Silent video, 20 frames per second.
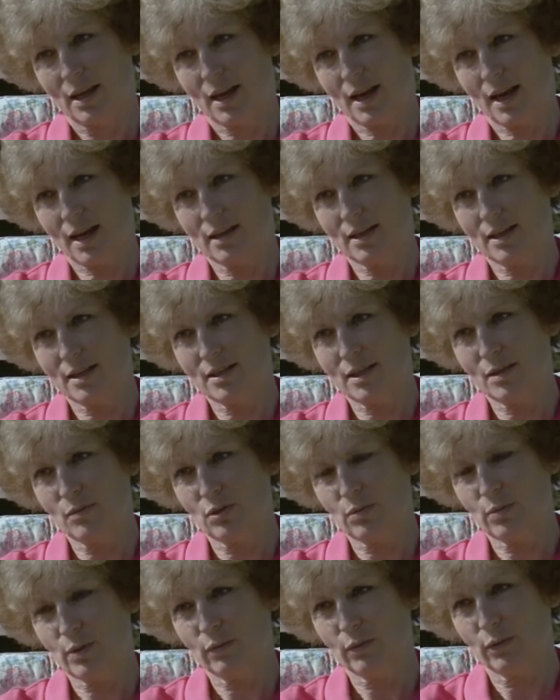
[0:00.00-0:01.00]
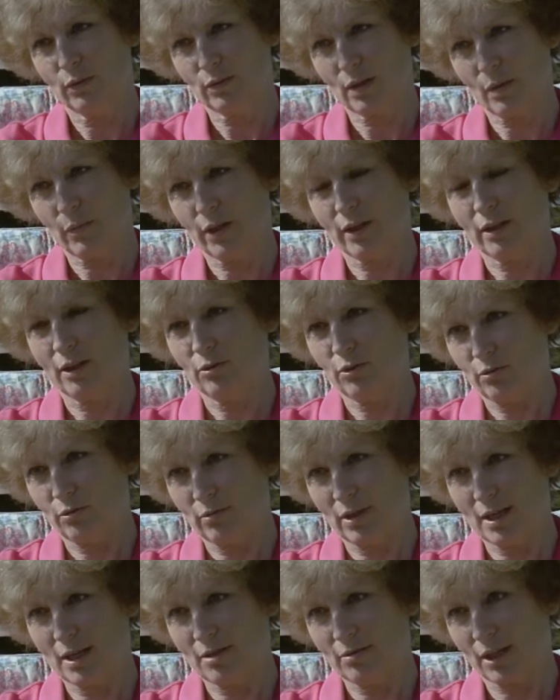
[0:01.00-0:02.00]
And it seems to me if you have something that you
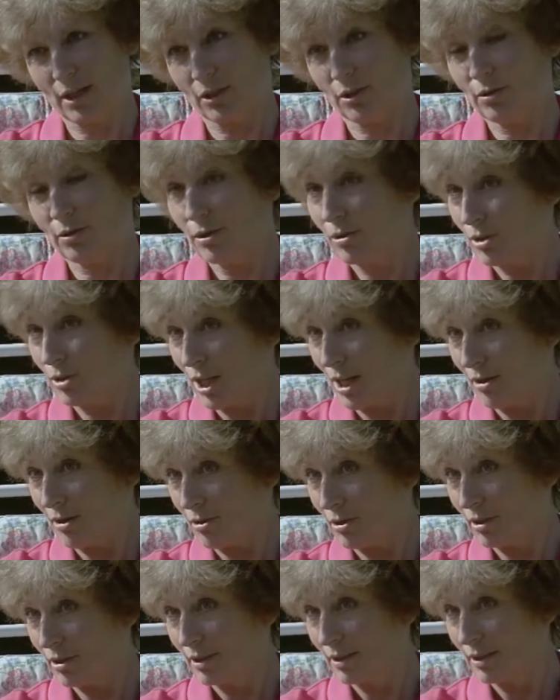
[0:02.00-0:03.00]
really treasure, you share it.